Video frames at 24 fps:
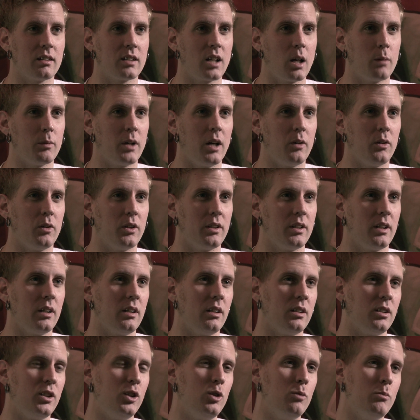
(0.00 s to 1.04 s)
had come out with
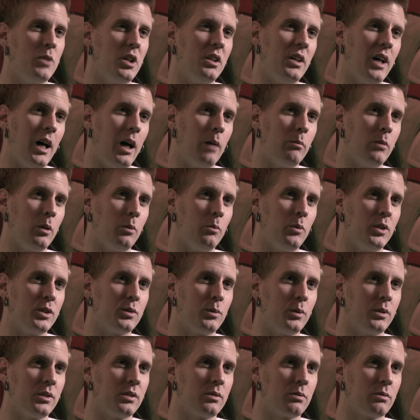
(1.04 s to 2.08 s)
a Human album, which
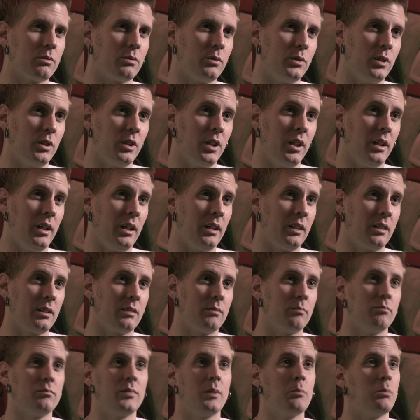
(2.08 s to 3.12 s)
was really like,
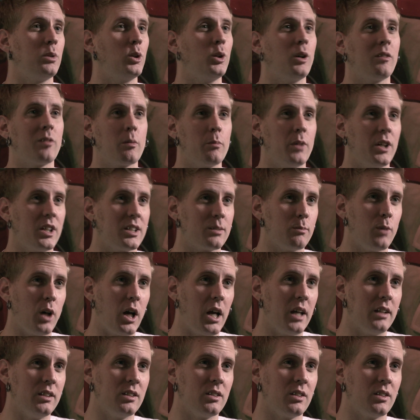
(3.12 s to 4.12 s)
it blew everybody's mind.